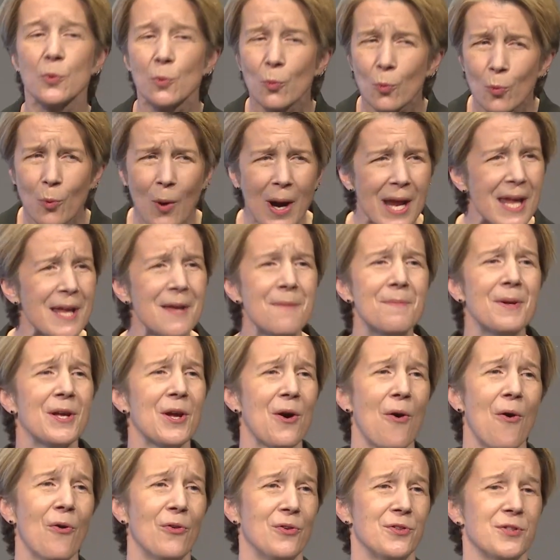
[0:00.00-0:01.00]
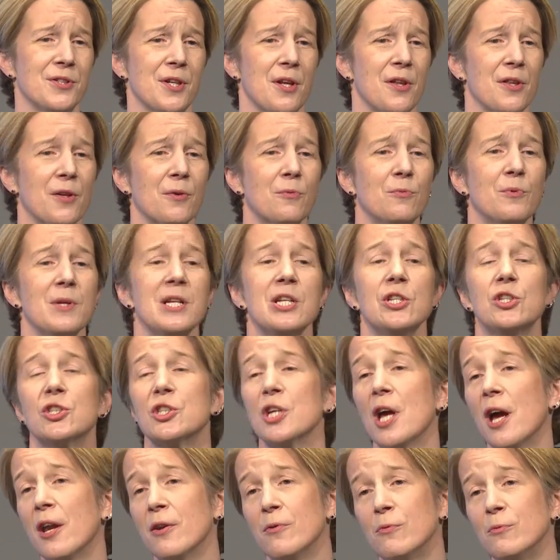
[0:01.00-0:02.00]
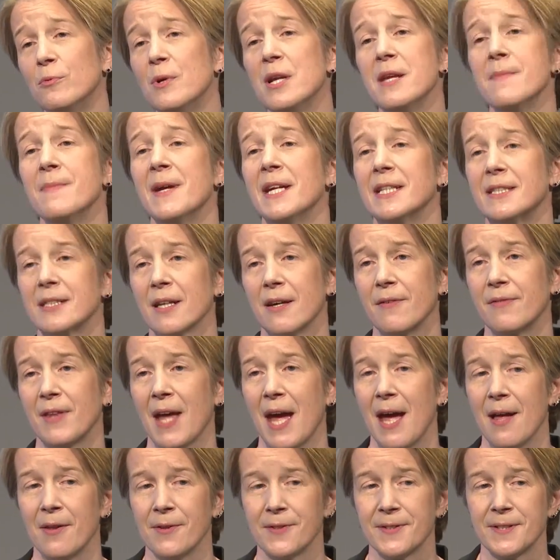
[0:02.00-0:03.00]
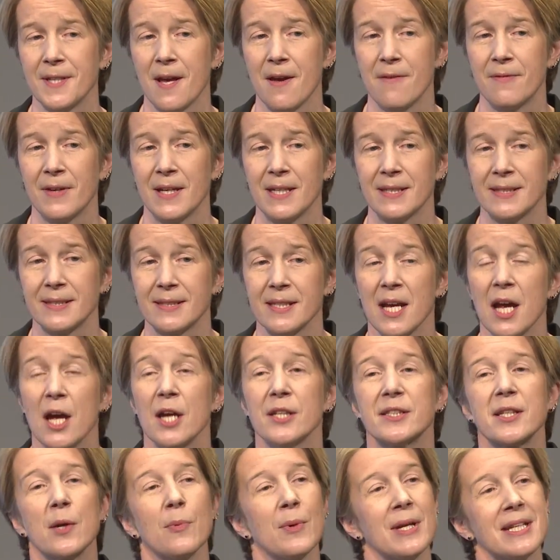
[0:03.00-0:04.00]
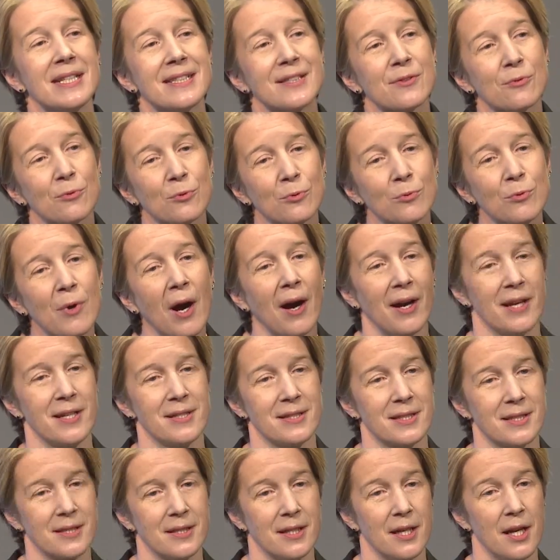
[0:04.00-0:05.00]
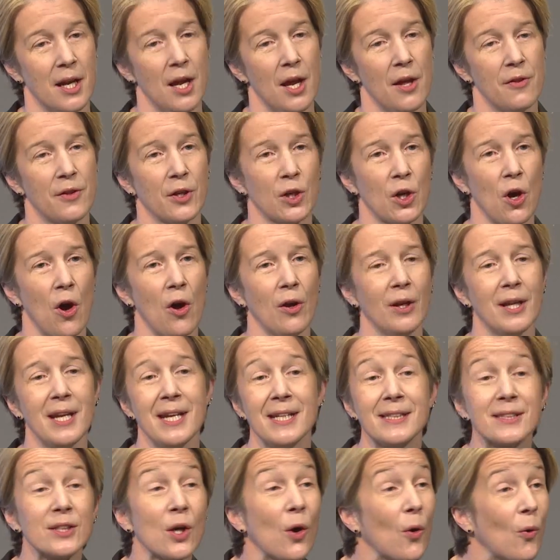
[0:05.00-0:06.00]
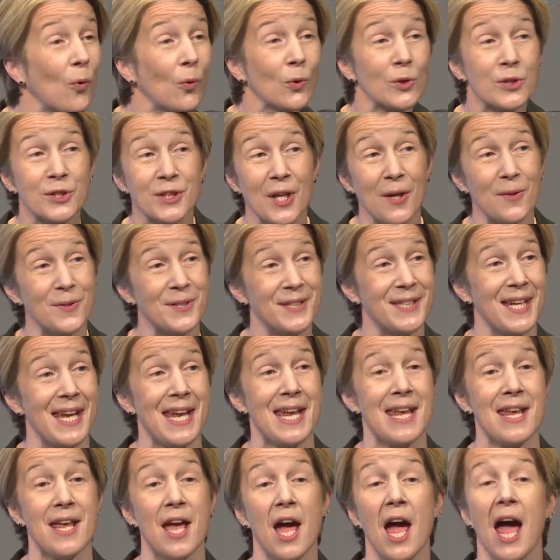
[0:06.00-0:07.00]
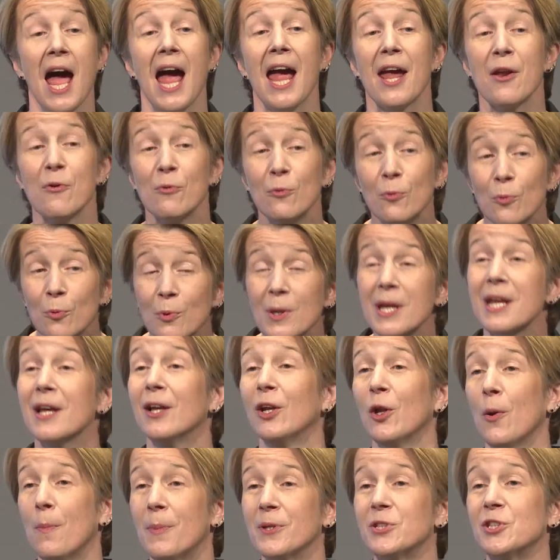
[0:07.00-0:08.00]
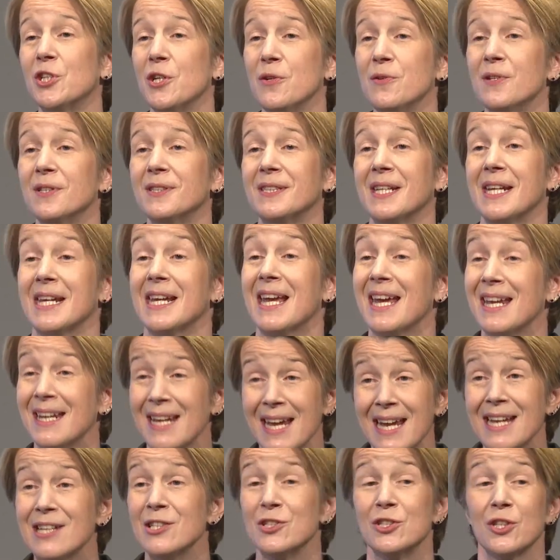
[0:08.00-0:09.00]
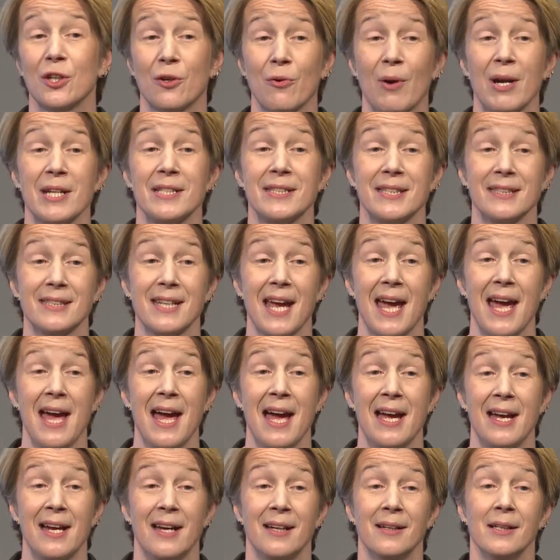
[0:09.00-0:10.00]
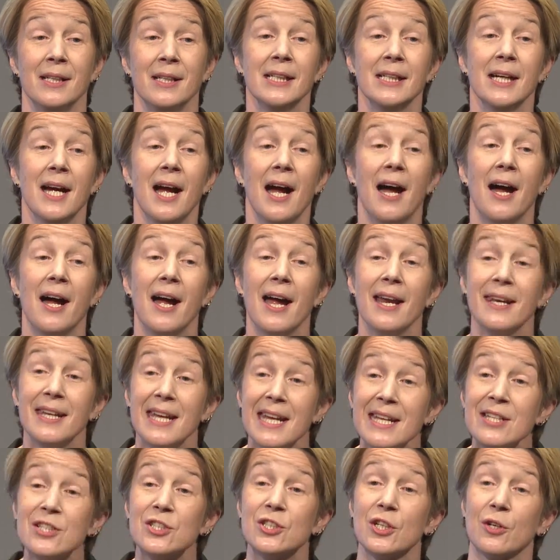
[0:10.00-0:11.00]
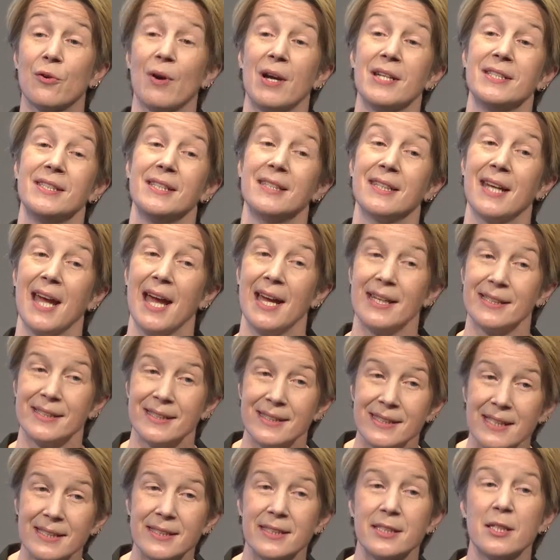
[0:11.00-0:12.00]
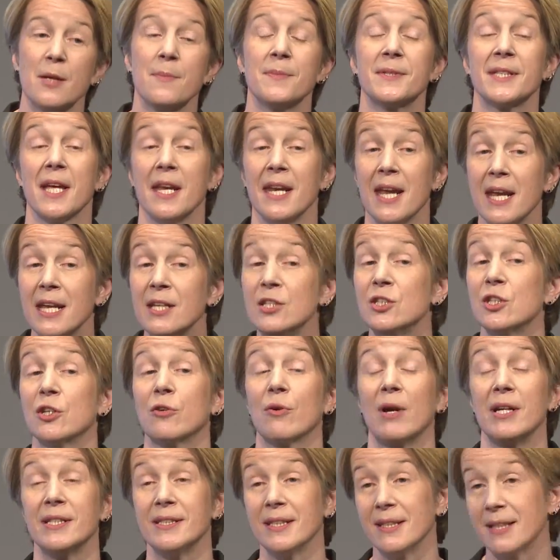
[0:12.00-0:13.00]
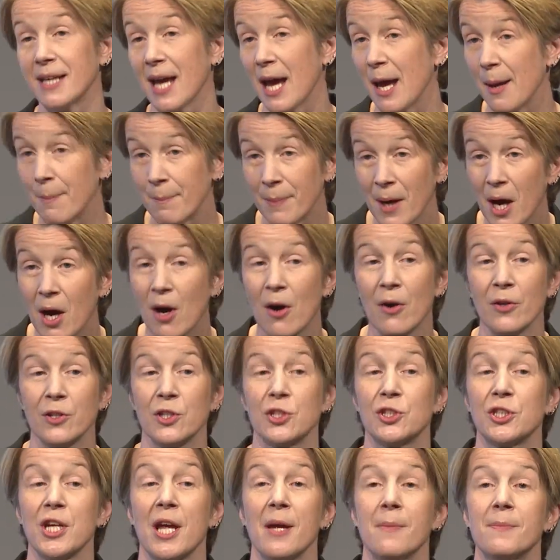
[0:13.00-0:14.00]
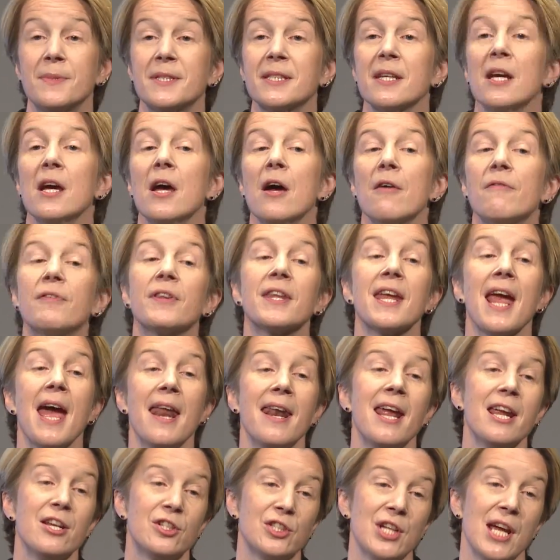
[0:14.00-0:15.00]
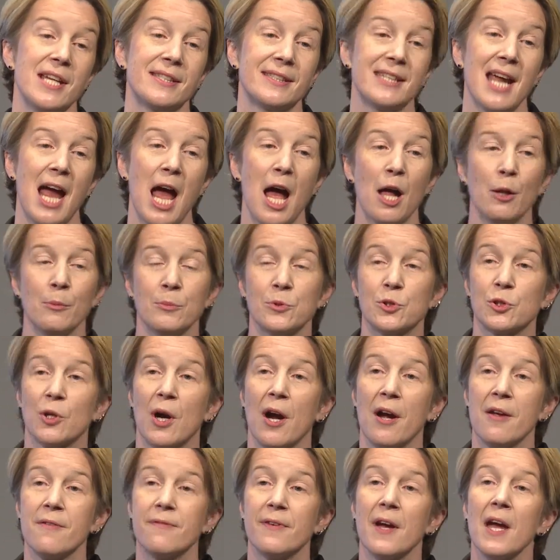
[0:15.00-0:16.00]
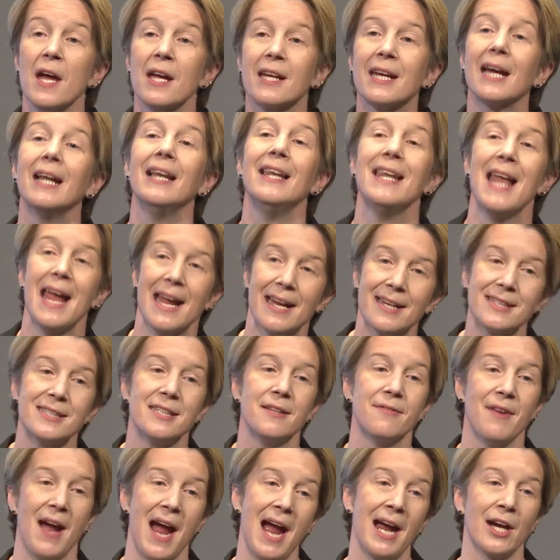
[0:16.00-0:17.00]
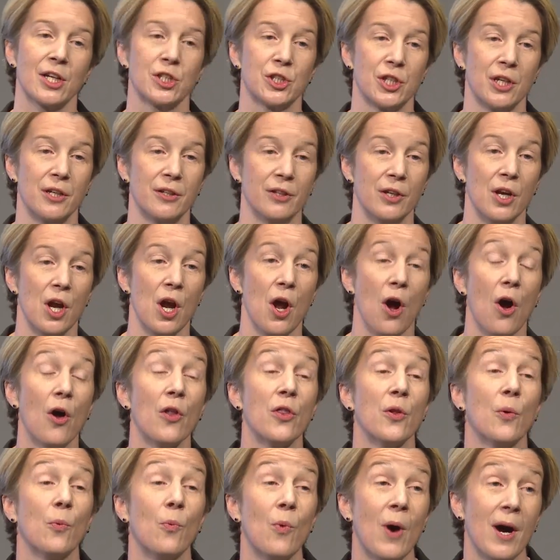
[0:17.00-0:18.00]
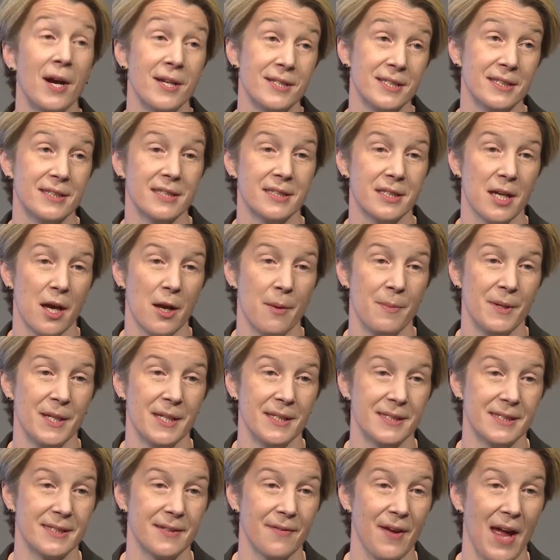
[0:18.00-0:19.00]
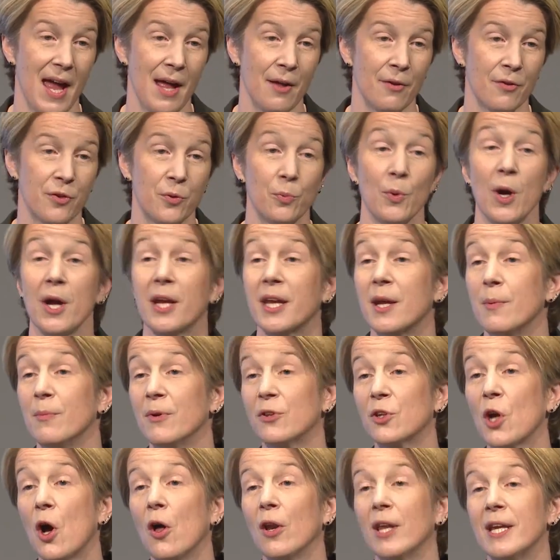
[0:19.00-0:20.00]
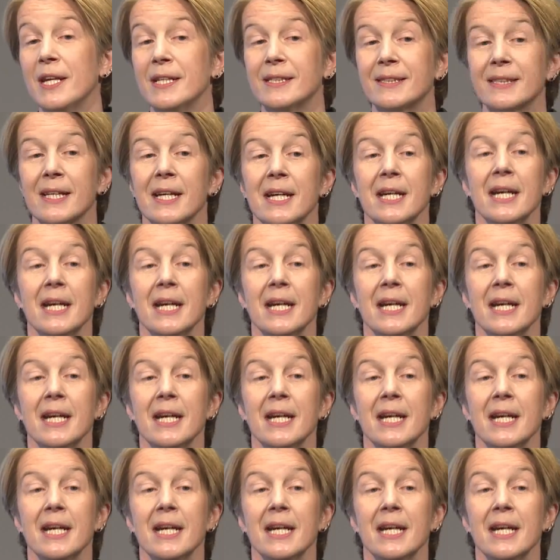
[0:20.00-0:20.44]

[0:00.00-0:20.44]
way beyond the reach and remit of the health service. So it's right that colleagues also see a real opportunity in integrated care. And integrated care systems and integrated care partnerships for the NHS to help drive collective action on the wider determinants of health, working with colleagues